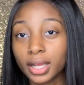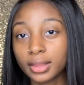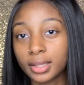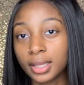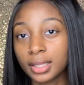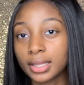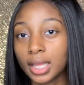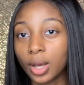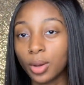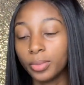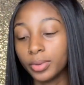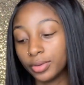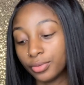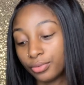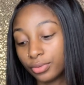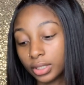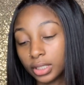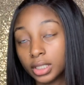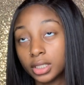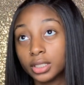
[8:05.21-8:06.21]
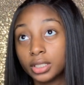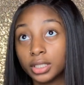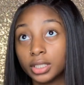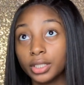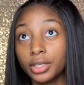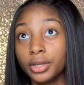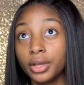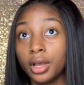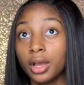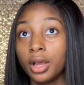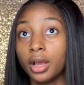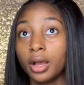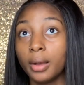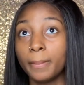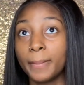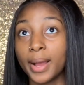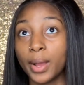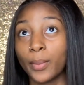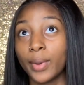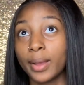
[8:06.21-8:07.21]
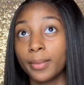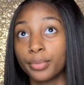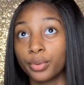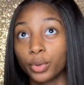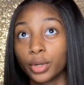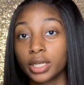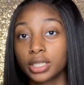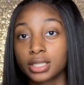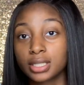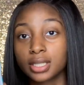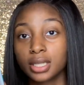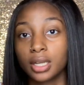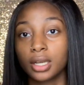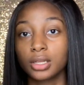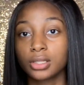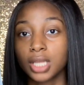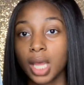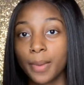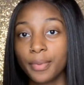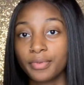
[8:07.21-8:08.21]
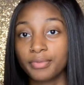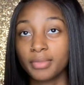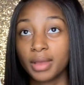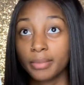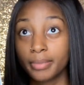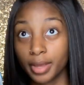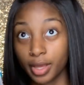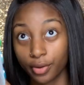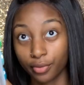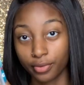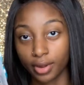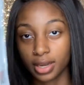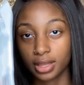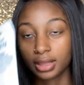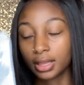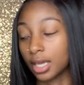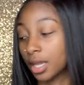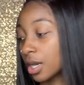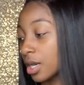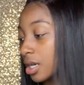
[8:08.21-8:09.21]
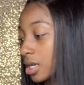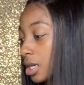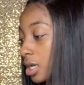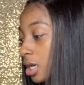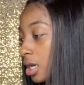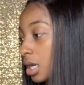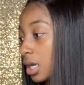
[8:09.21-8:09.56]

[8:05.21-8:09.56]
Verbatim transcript: I think that would be really good. My whiteboard is sitting on top of my bed right there.